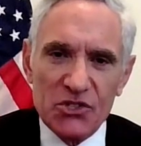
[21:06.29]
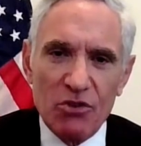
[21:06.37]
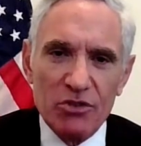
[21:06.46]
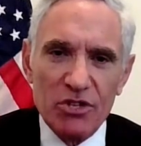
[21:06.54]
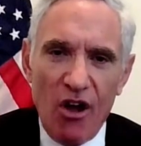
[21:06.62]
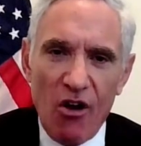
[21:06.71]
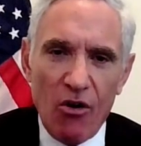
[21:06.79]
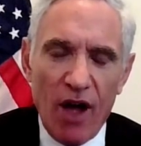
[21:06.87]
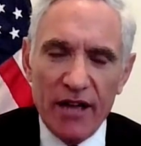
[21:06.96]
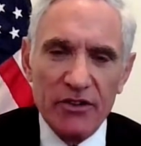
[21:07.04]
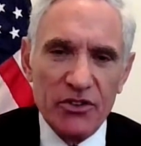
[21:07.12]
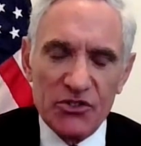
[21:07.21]
So no,
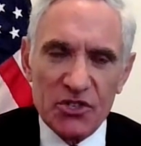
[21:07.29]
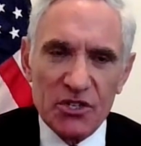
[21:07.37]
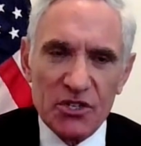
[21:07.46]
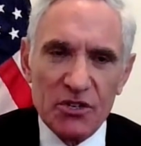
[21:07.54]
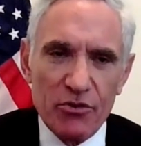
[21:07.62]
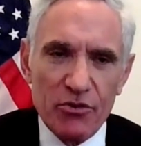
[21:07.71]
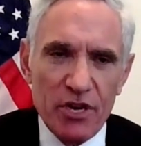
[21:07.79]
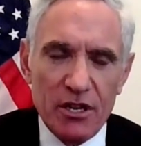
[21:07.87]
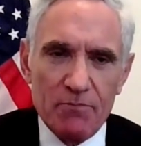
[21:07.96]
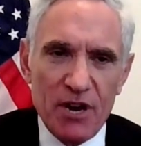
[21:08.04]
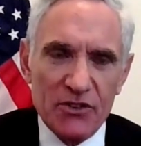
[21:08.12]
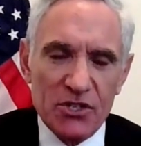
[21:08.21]
I disagree that the
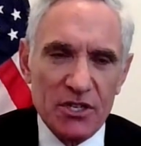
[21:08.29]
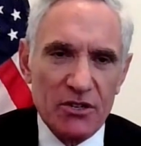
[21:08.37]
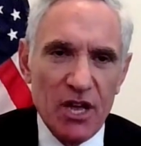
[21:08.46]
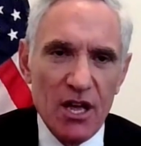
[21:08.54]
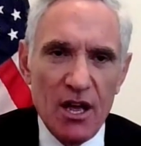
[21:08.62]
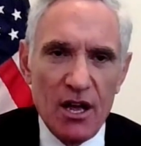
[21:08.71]
president